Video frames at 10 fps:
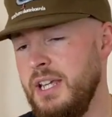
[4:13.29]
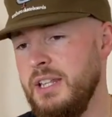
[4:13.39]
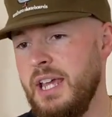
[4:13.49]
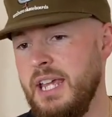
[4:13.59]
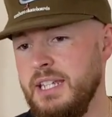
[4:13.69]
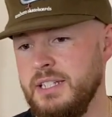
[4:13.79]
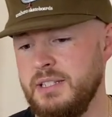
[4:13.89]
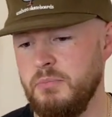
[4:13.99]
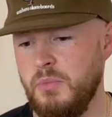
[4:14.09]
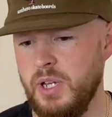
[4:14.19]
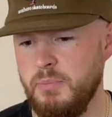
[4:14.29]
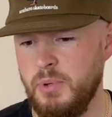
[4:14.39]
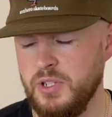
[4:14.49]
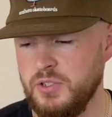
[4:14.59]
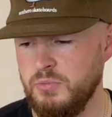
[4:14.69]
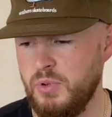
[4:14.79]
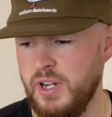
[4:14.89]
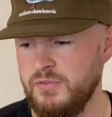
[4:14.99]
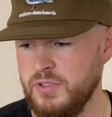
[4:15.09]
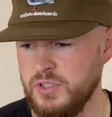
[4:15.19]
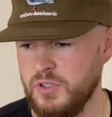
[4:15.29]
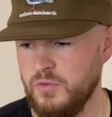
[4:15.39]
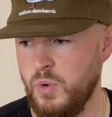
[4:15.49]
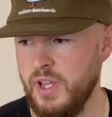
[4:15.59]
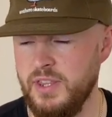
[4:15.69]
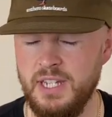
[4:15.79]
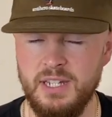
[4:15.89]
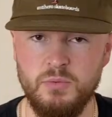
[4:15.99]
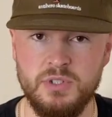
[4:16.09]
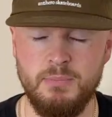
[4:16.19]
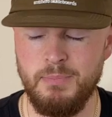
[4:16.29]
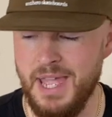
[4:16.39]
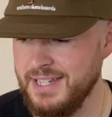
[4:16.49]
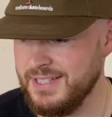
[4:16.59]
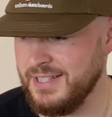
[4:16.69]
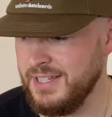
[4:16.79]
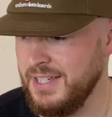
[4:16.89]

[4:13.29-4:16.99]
that is my personal preference of what I think was the best.